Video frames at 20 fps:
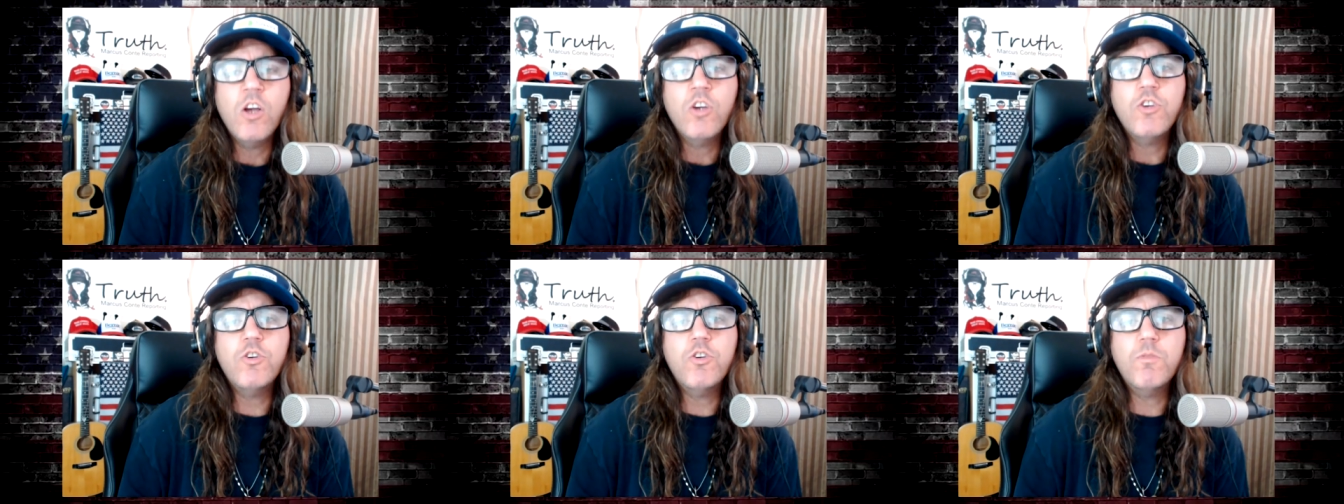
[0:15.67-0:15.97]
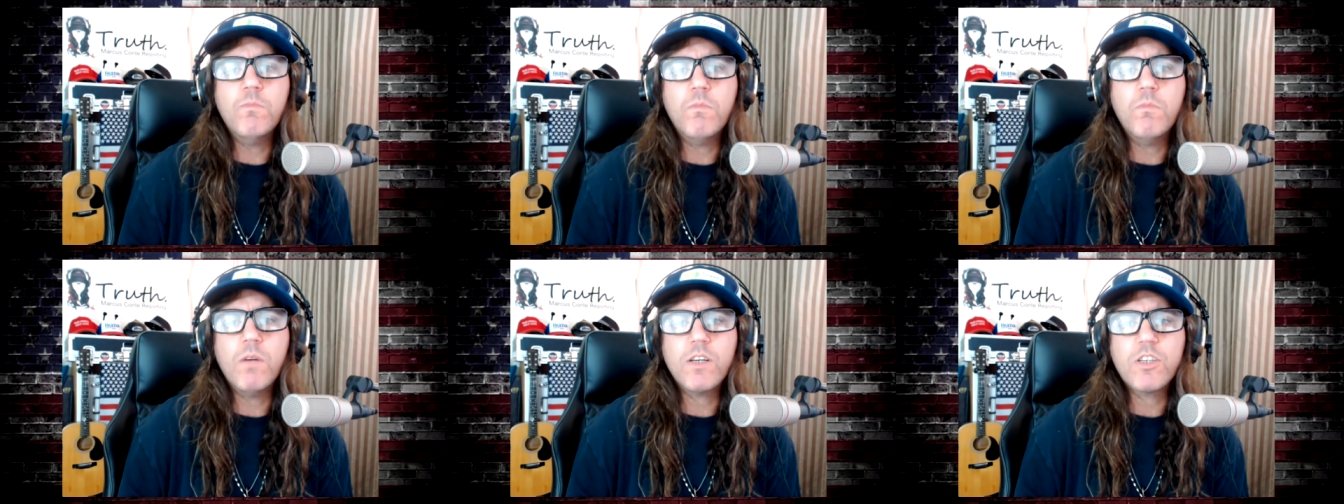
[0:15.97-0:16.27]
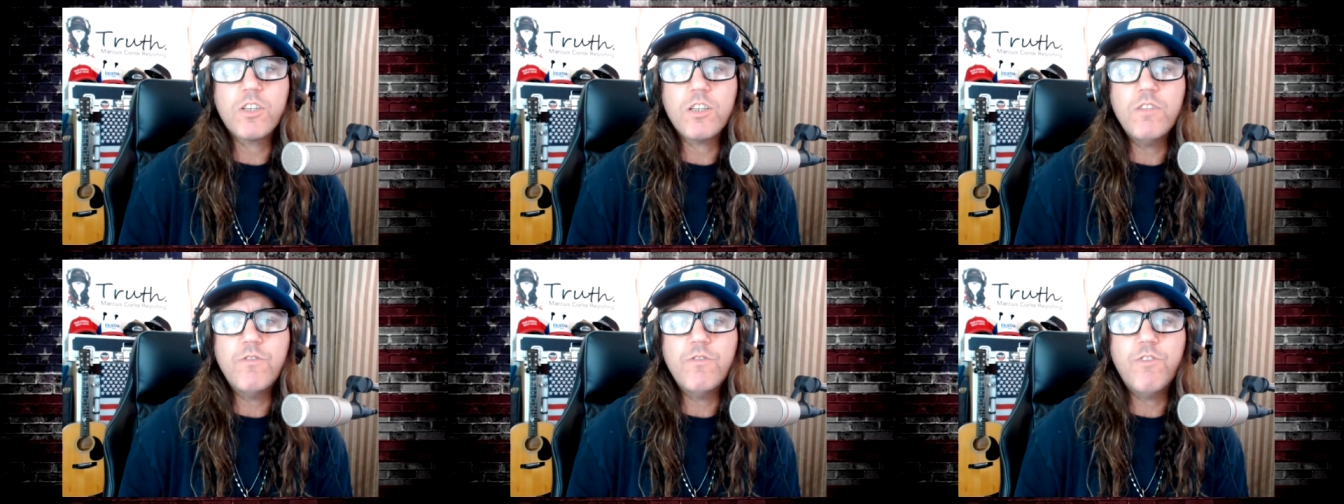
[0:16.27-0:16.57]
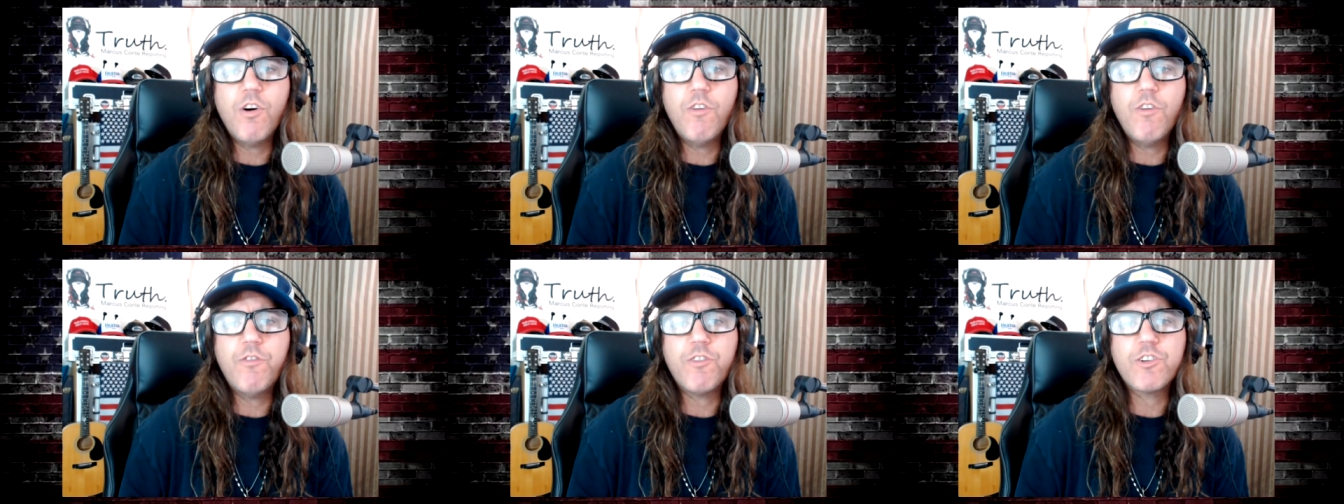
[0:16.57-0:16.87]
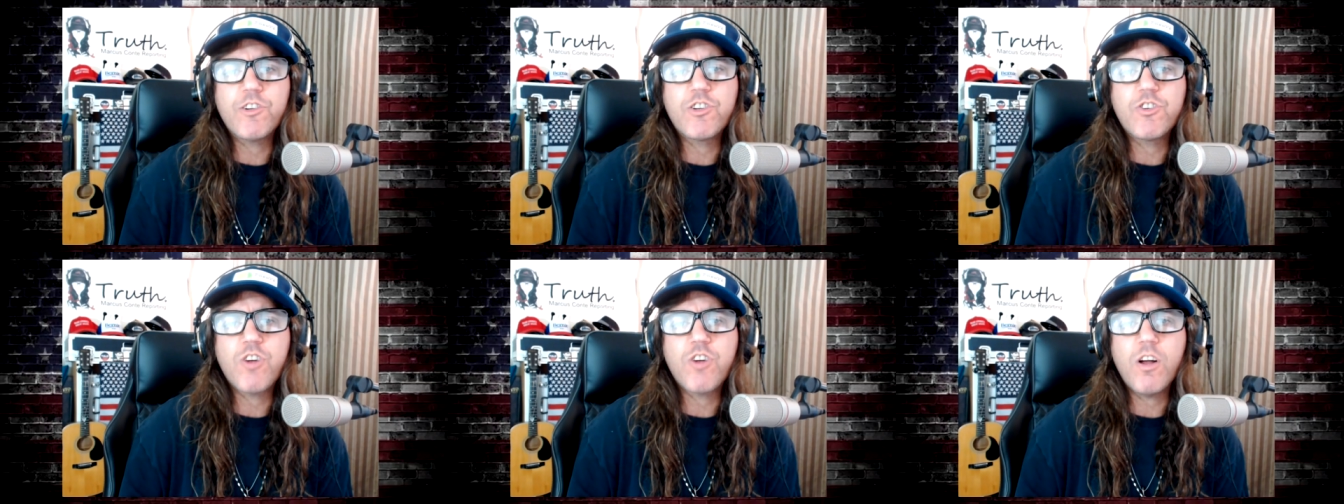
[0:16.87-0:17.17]
You mustn't vote for
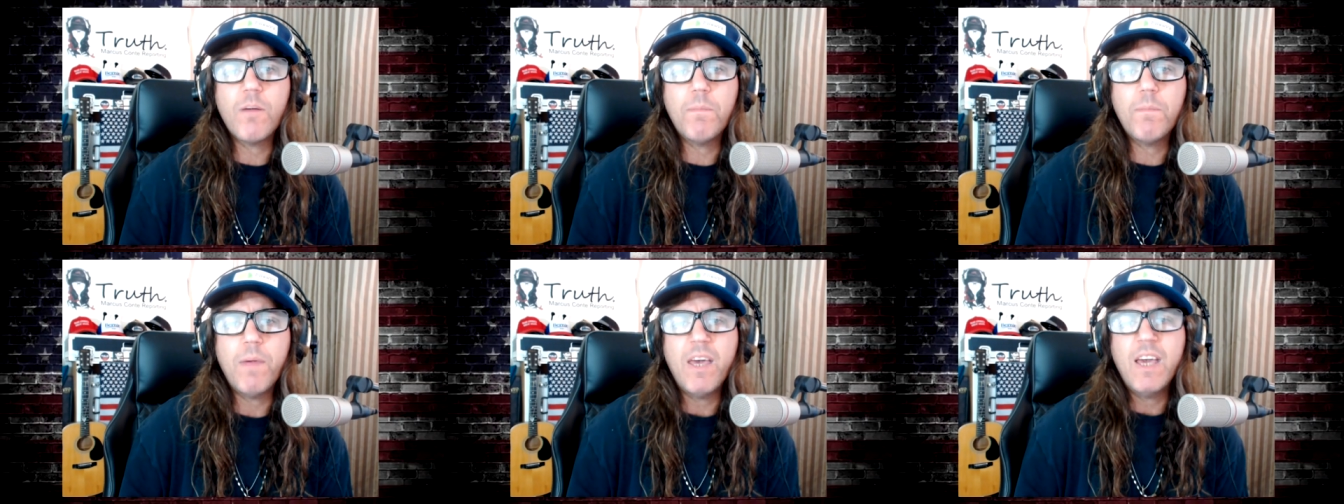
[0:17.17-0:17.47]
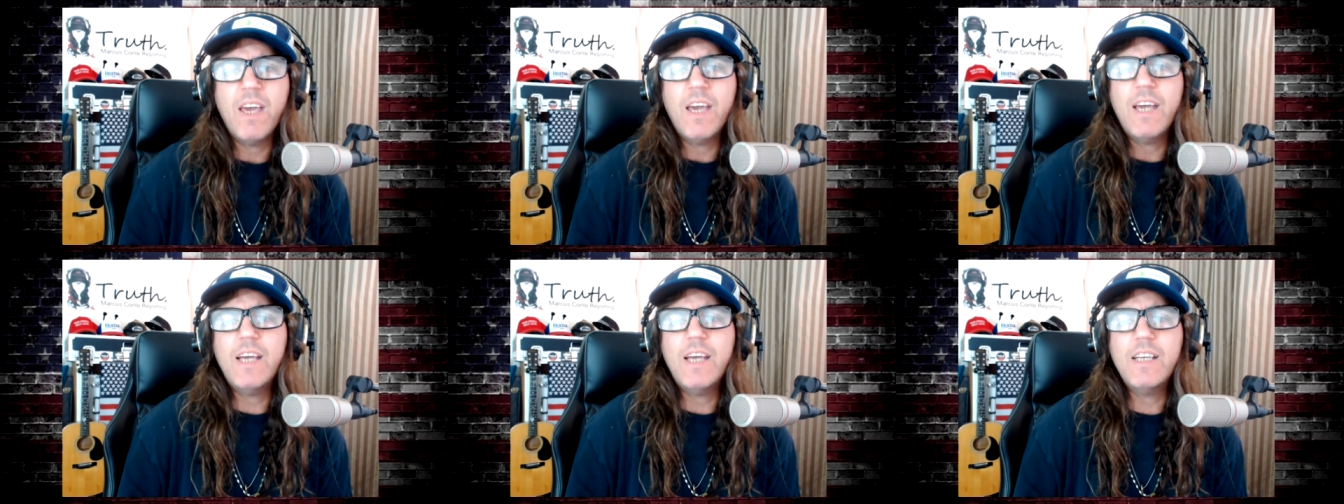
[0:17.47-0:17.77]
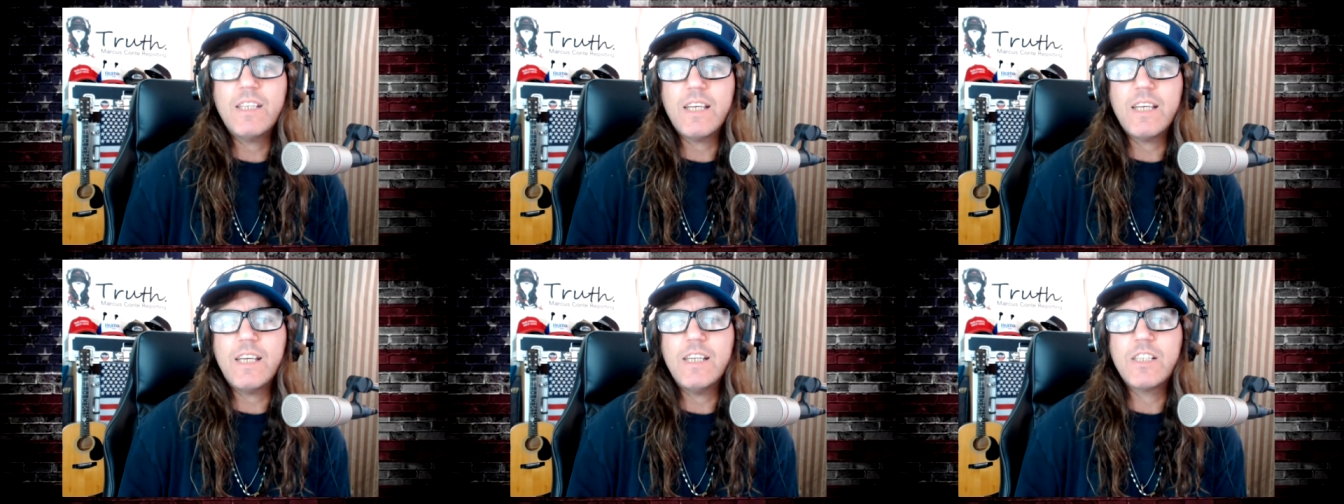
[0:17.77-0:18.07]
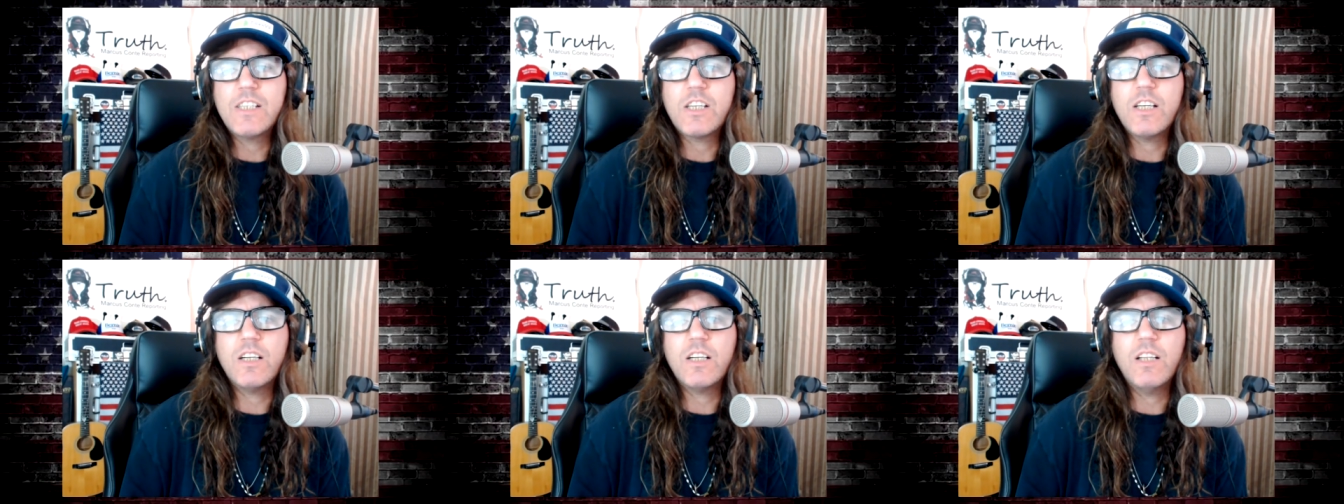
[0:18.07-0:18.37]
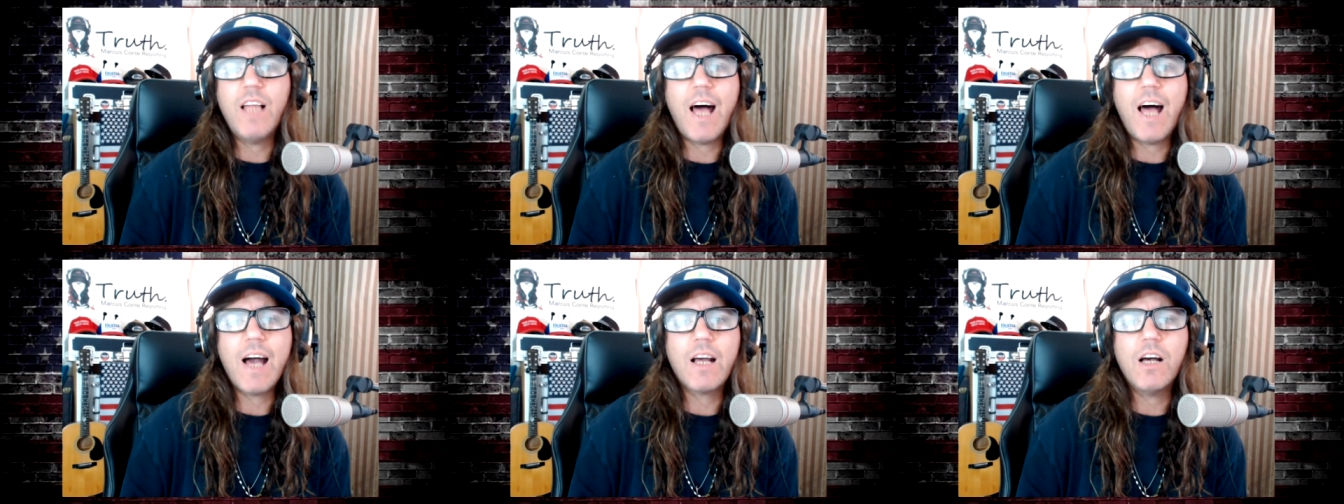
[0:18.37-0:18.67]
Trump. He's he's gonna
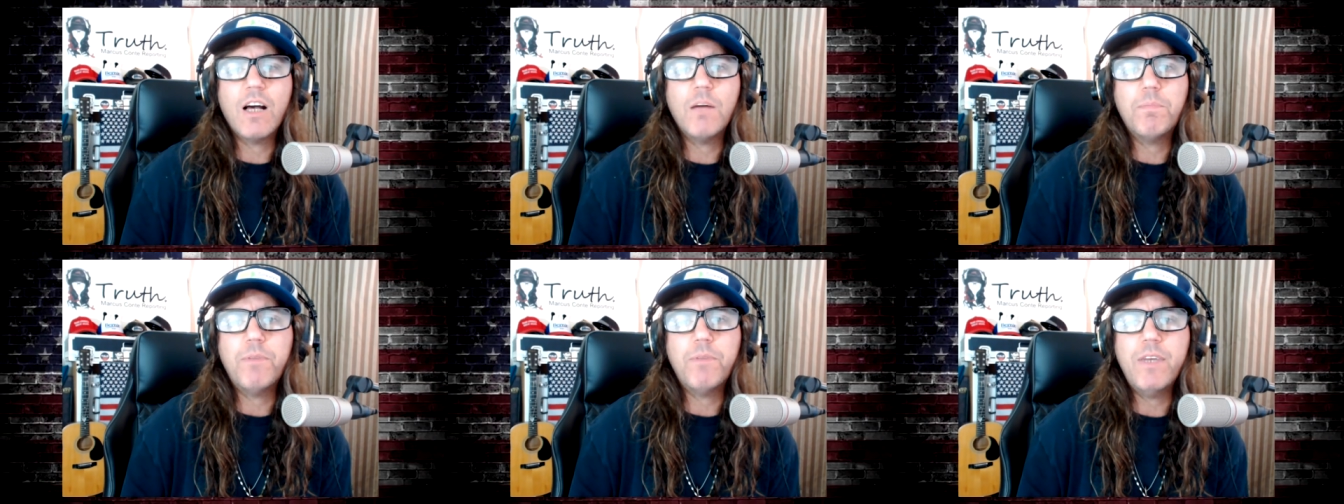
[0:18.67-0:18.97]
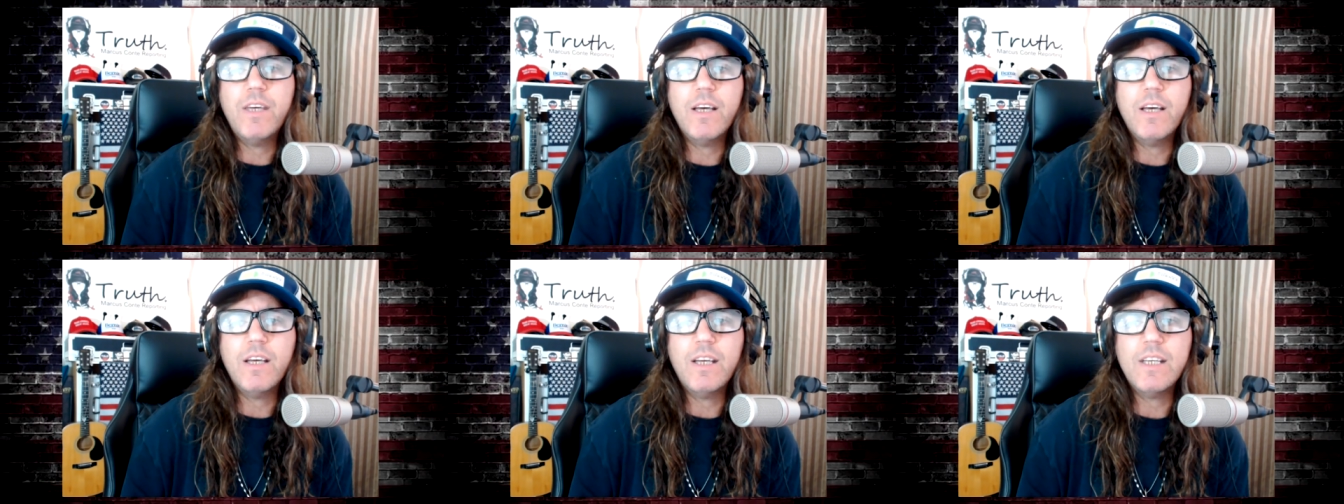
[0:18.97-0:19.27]
lock up the uh,